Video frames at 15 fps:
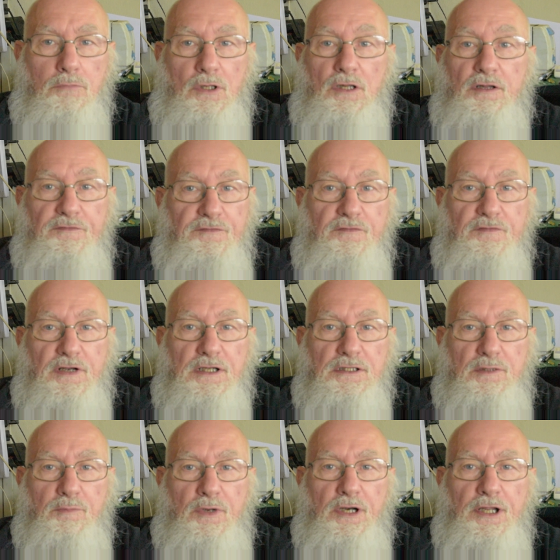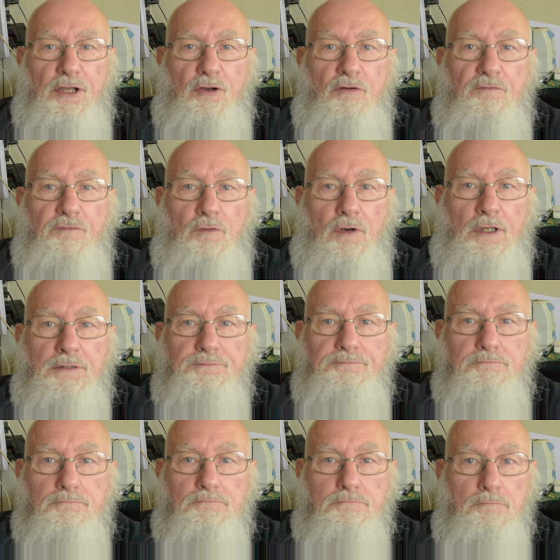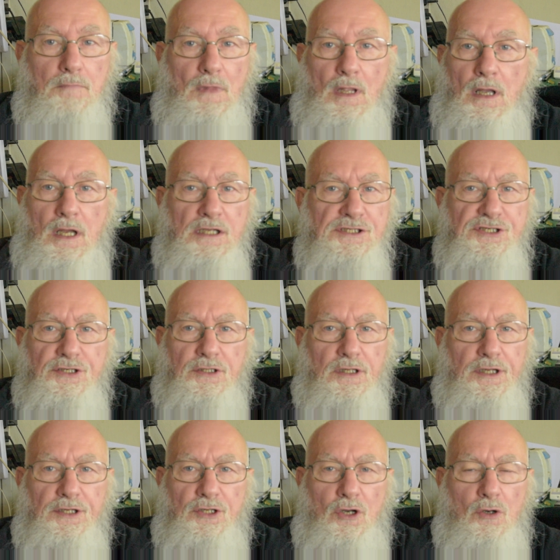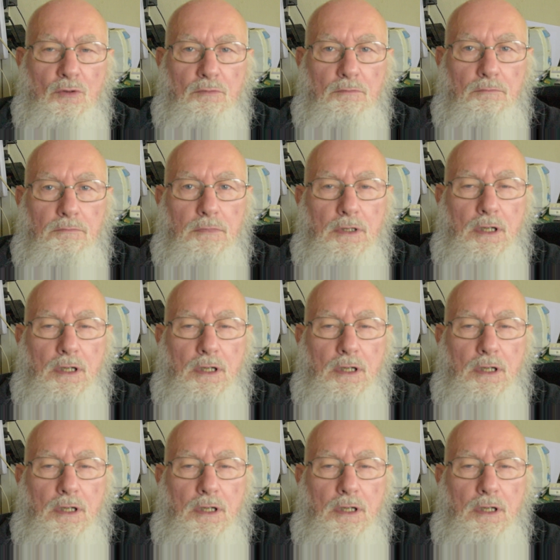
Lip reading: Well, if you've got the money, go for it. I certainly don't.